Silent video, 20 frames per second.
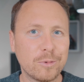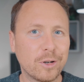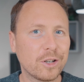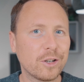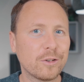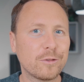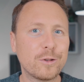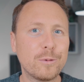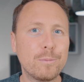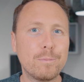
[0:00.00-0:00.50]
one
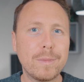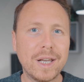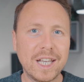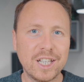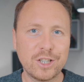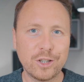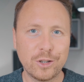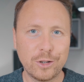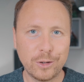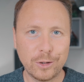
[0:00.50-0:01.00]
of the
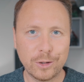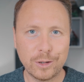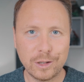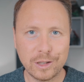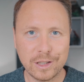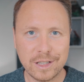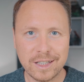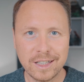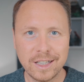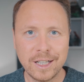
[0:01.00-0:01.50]
major
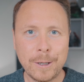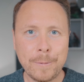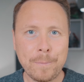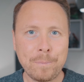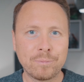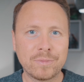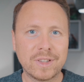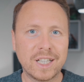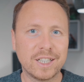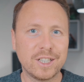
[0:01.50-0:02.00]
hurdles
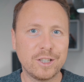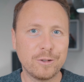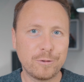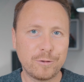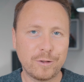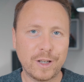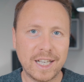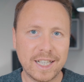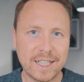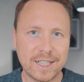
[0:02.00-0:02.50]
that you
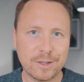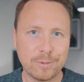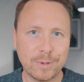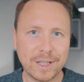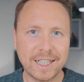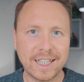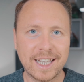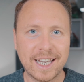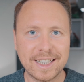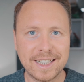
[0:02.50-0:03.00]
face when
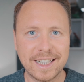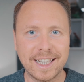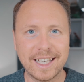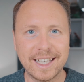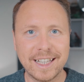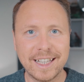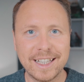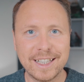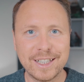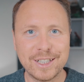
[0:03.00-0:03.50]
getting
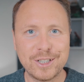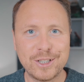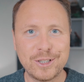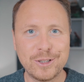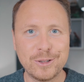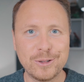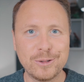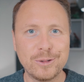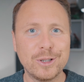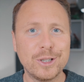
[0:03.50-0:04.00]

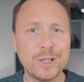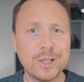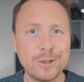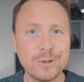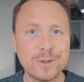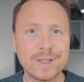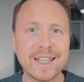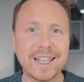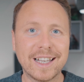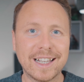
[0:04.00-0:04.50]
into
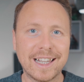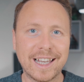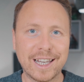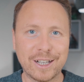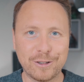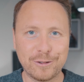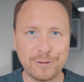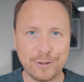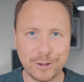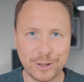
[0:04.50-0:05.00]
using
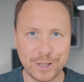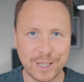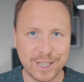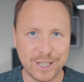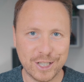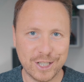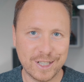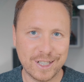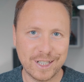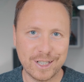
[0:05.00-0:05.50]
LEGO for
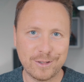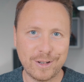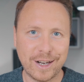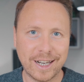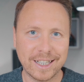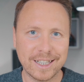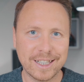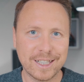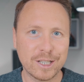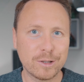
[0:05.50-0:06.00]
Dungeons &
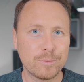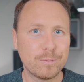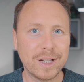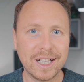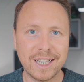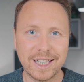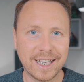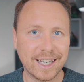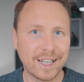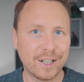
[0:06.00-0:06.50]
Dragons and
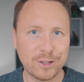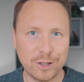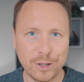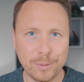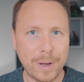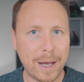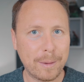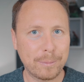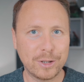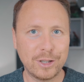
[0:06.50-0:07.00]
building out your
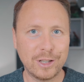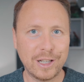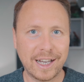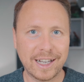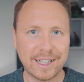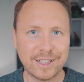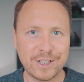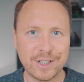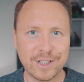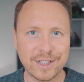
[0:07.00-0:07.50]
map
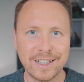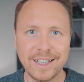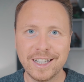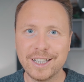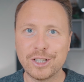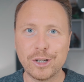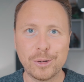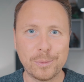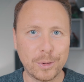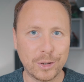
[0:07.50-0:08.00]
collection,
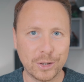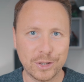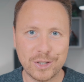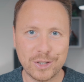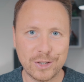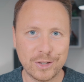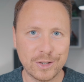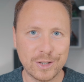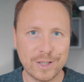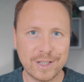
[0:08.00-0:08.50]
your
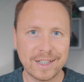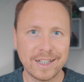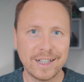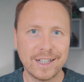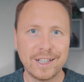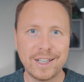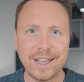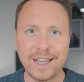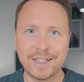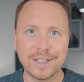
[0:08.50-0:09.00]
monsters
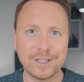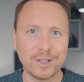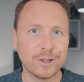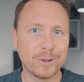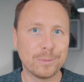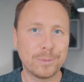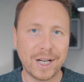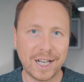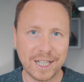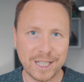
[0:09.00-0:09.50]
and your
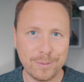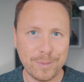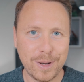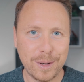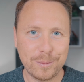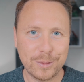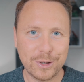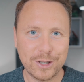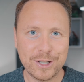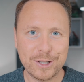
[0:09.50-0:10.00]
party
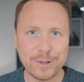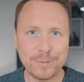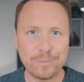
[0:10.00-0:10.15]
members.